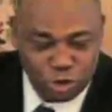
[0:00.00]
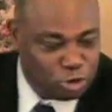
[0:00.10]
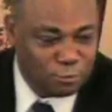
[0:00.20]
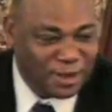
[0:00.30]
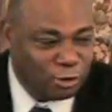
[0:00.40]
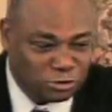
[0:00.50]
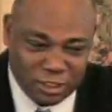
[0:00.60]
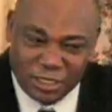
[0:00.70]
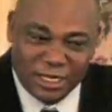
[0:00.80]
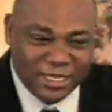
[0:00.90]
you're about
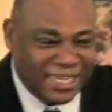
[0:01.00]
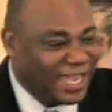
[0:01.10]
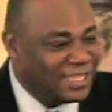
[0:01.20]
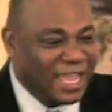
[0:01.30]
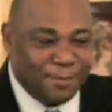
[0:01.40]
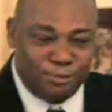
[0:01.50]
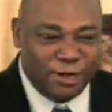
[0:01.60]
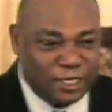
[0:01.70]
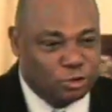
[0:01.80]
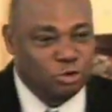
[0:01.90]
to get that
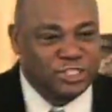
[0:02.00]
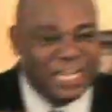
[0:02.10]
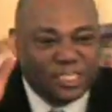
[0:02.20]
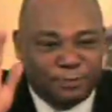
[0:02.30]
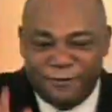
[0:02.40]
breakthrough, just